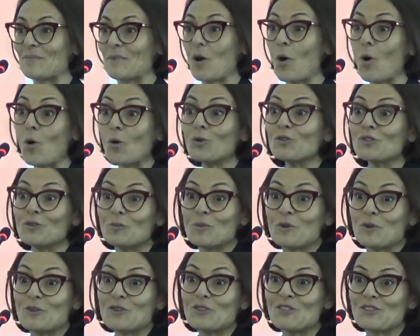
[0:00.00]
old
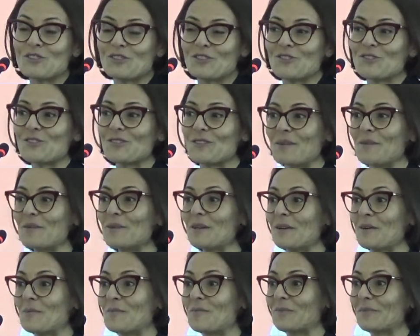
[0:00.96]
persons.
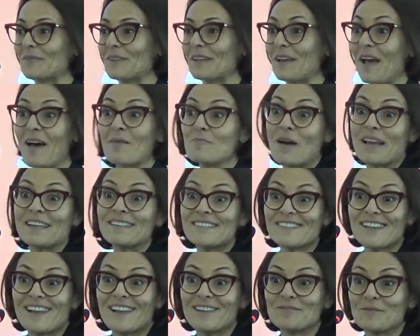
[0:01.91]
Um,
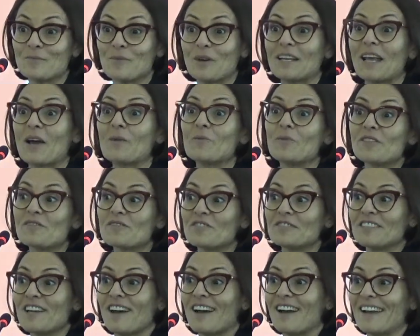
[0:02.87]
myself, when I will
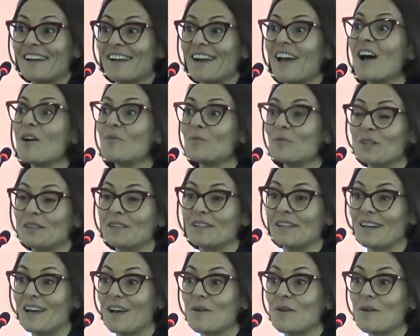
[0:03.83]
retire, I, will,